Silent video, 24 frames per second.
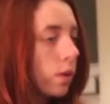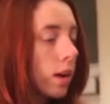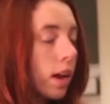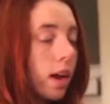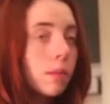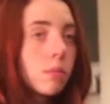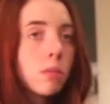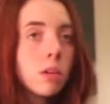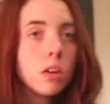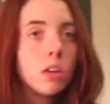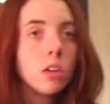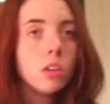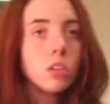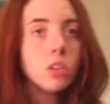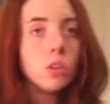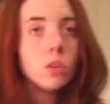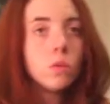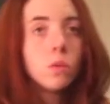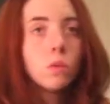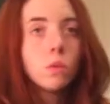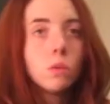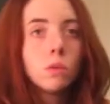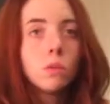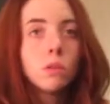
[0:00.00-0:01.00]
What I'm gonna
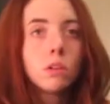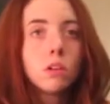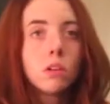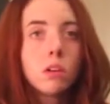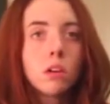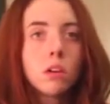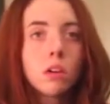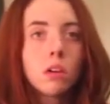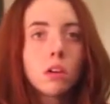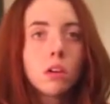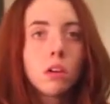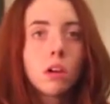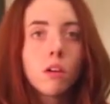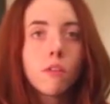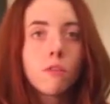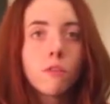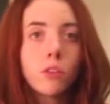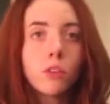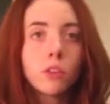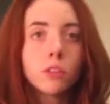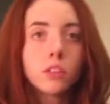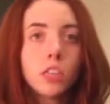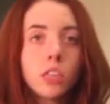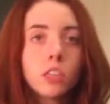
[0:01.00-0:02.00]
do
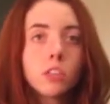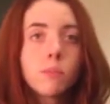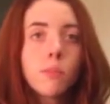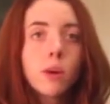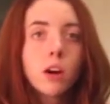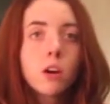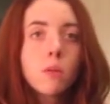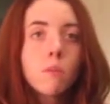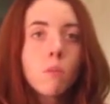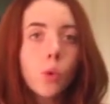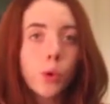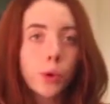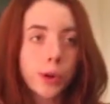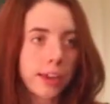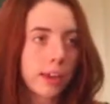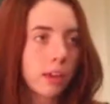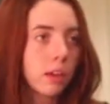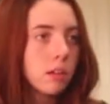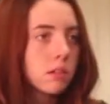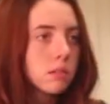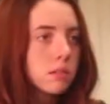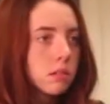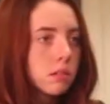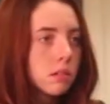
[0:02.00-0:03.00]
first thing tomorrow
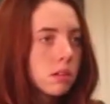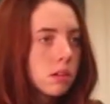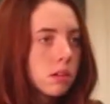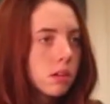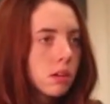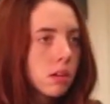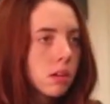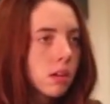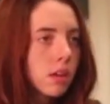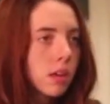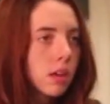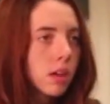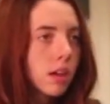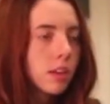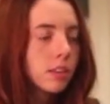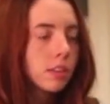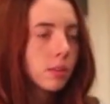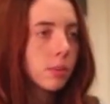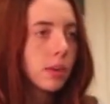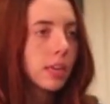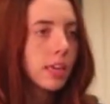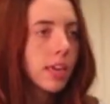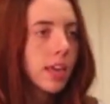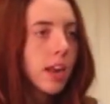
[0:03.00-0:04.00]
morning is
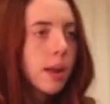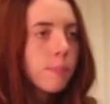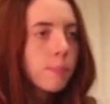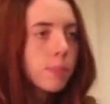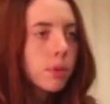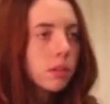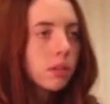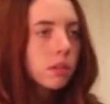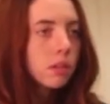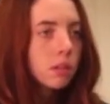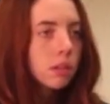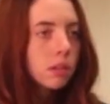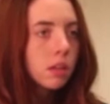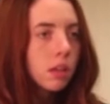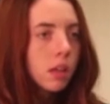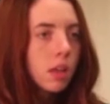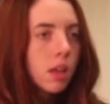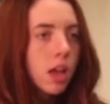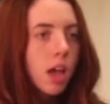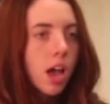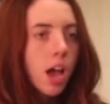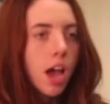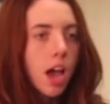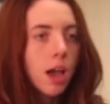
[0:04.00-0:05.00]
I'm gonna get up.
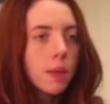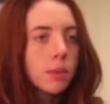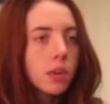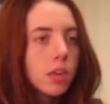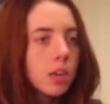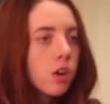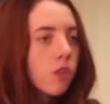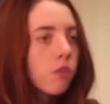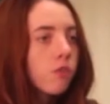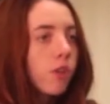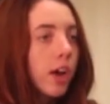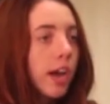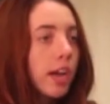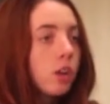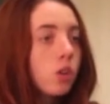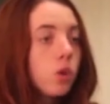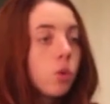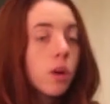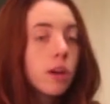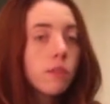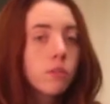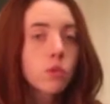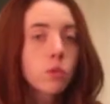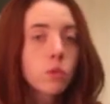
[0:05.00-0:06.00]
I'm gonna go find
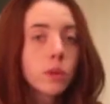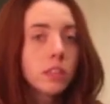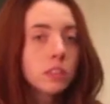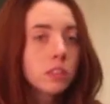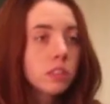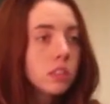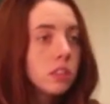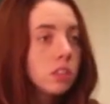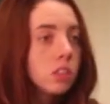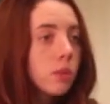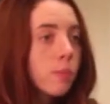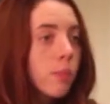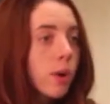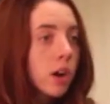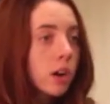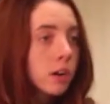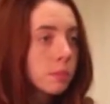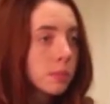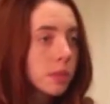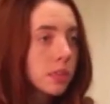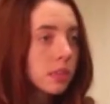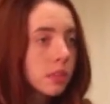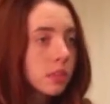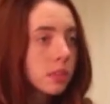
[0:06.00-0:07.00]
whoever runs this
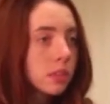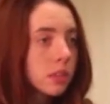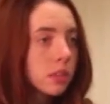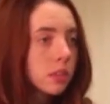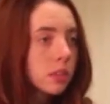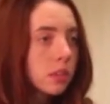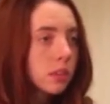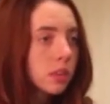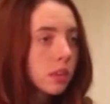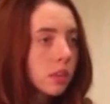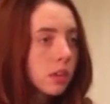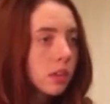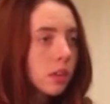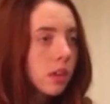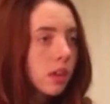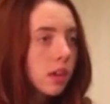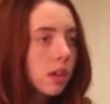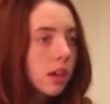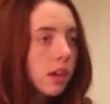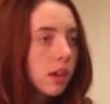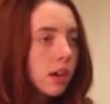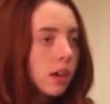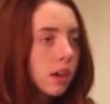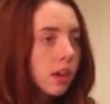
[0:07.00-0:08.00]
department.
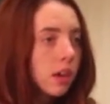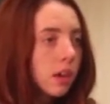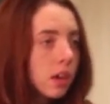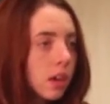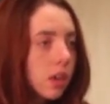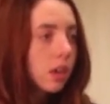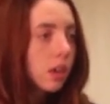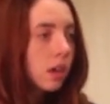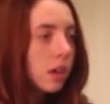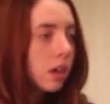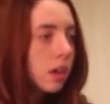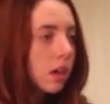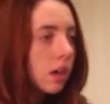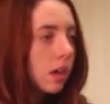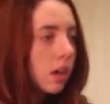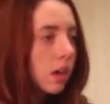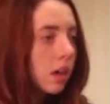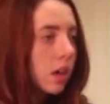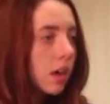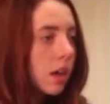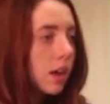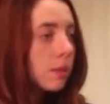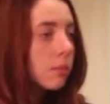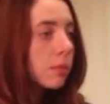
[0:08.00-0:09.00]

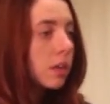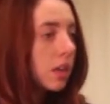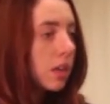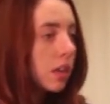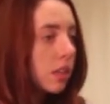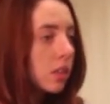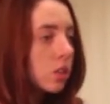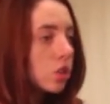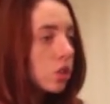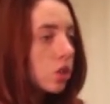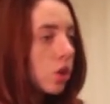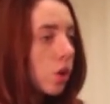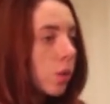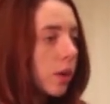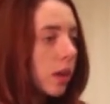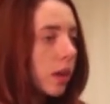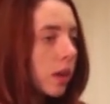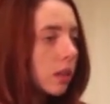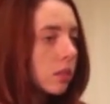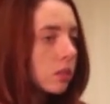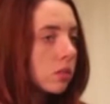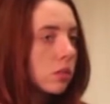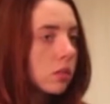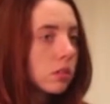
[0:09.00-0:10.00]
And I'm getting the show
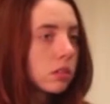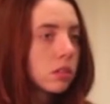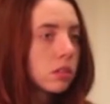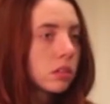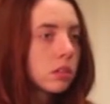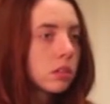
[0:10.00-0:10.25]
canceled.